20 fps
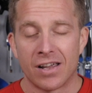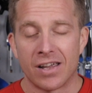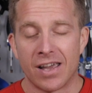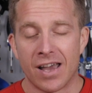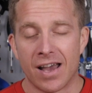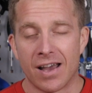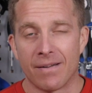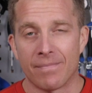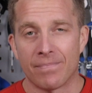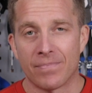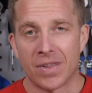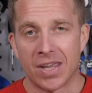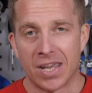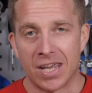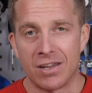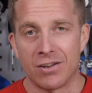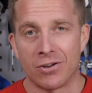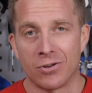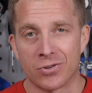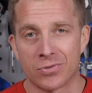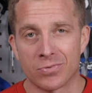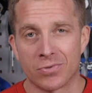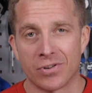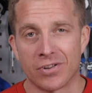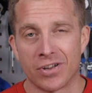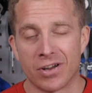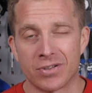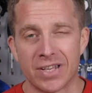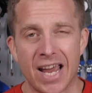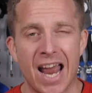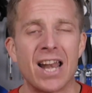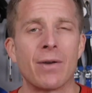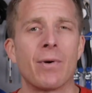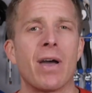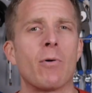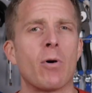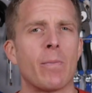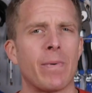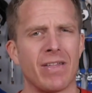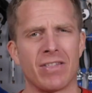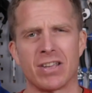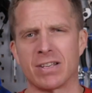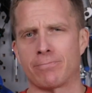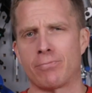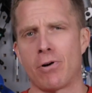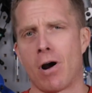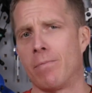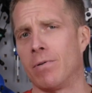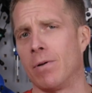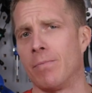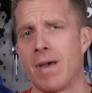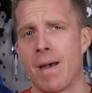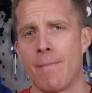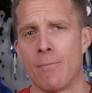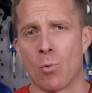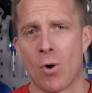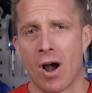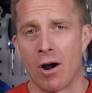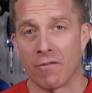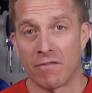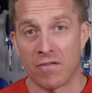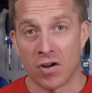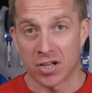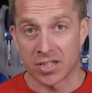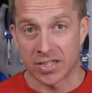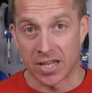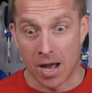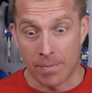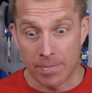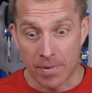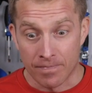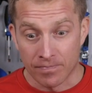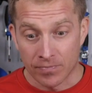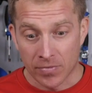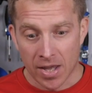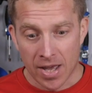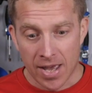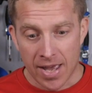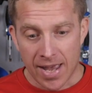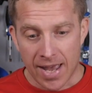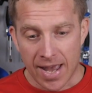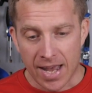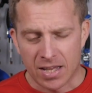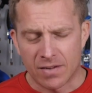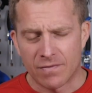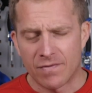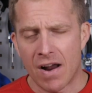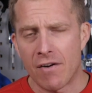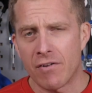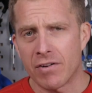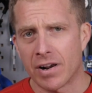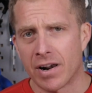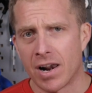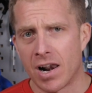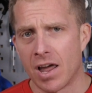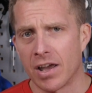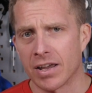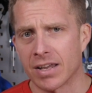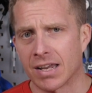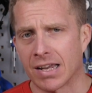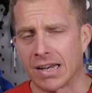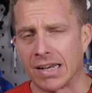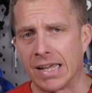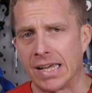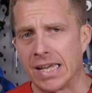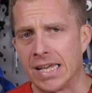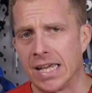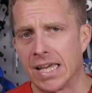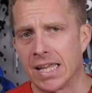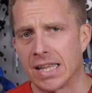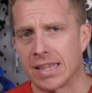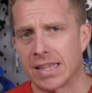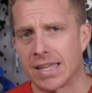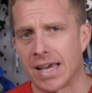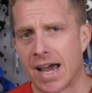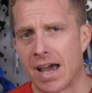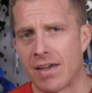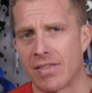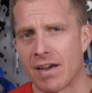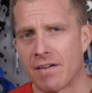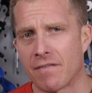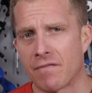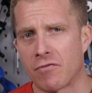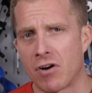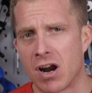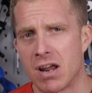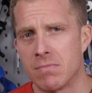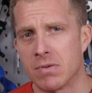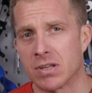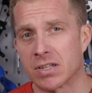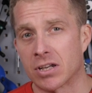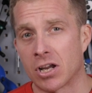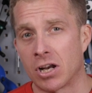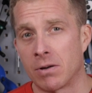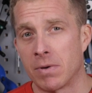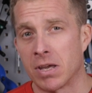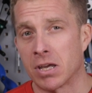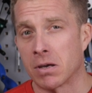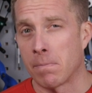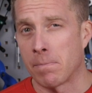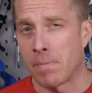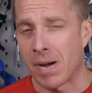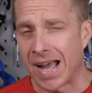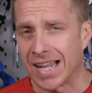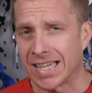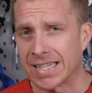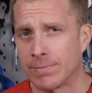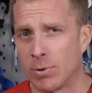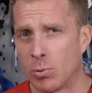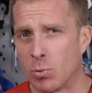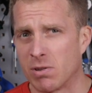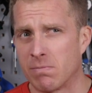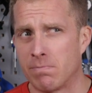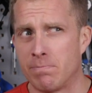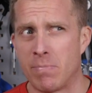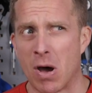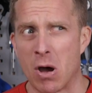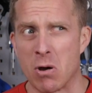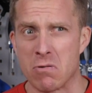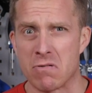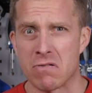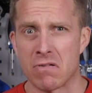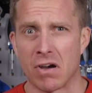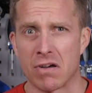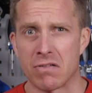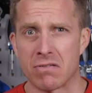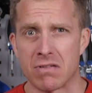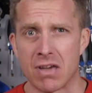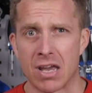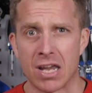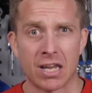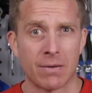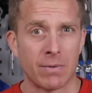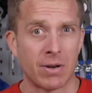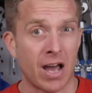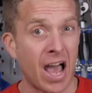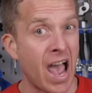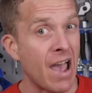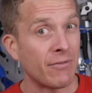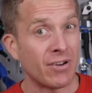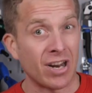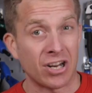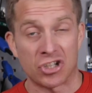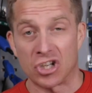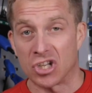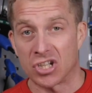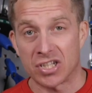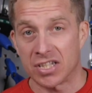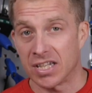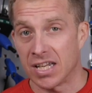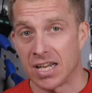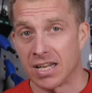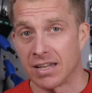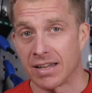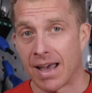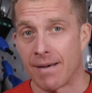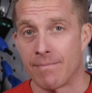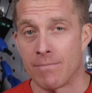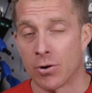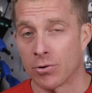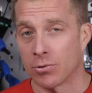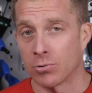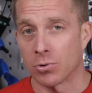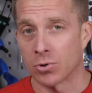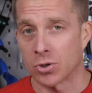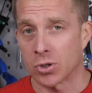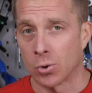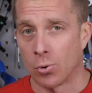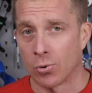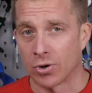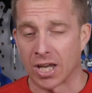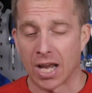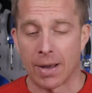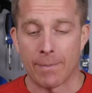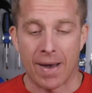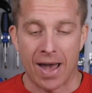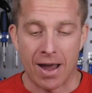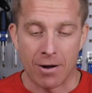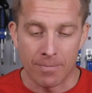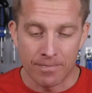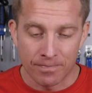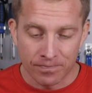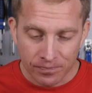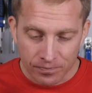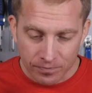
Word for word: Yeah, he used one of those. Anyway, what about this problem then? Well, first up, it's very unlikely that that frame is going to be compatible with both, I think. I mean, I haven't actually seen that model you're talking about,